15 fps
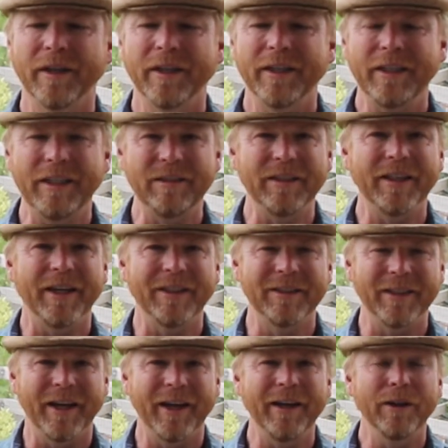easing
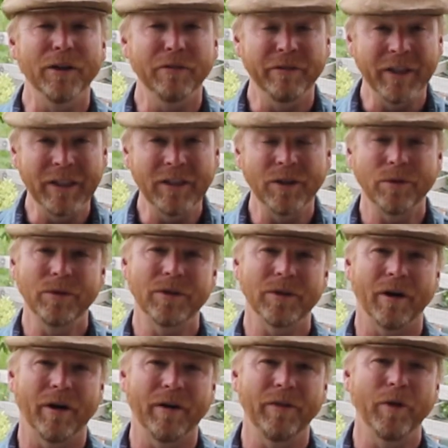anxiety. The videos
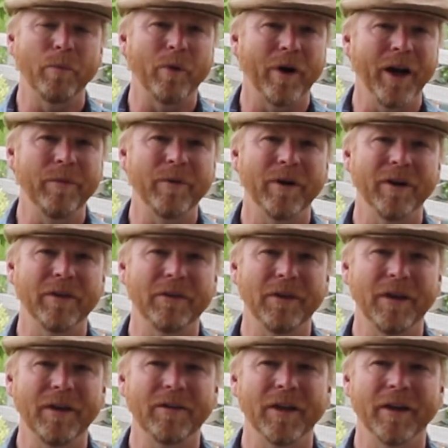are the primary
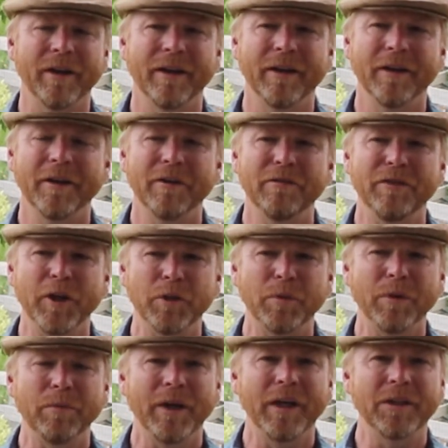thing. The
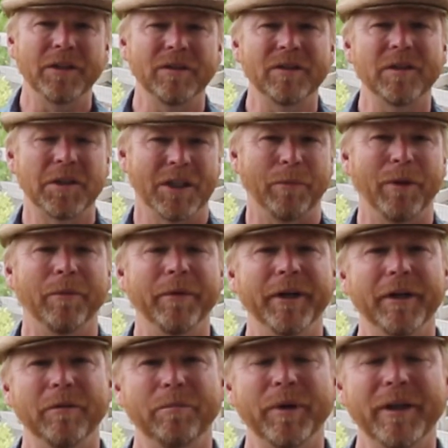Facebook page is to
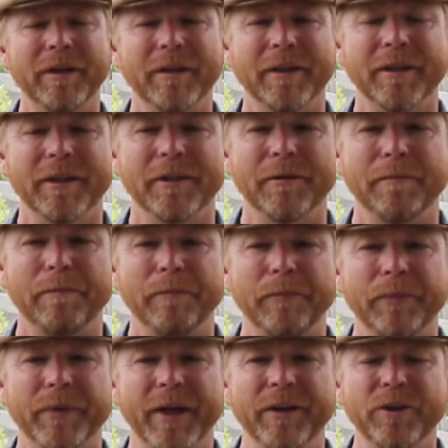supplement it. But
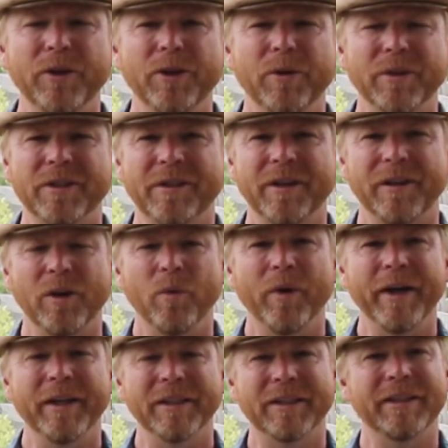I do know it's another
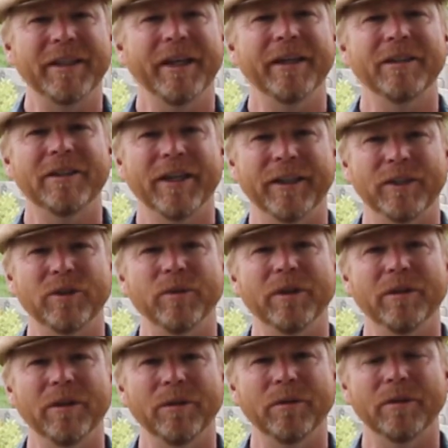way to stay in touch
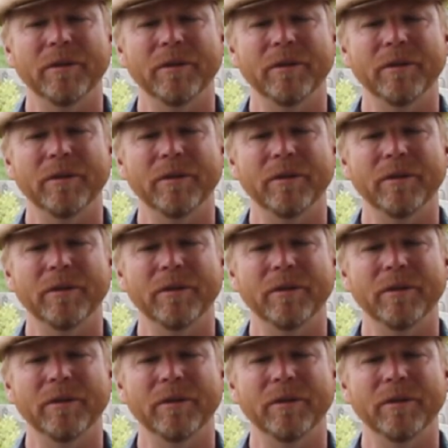with you.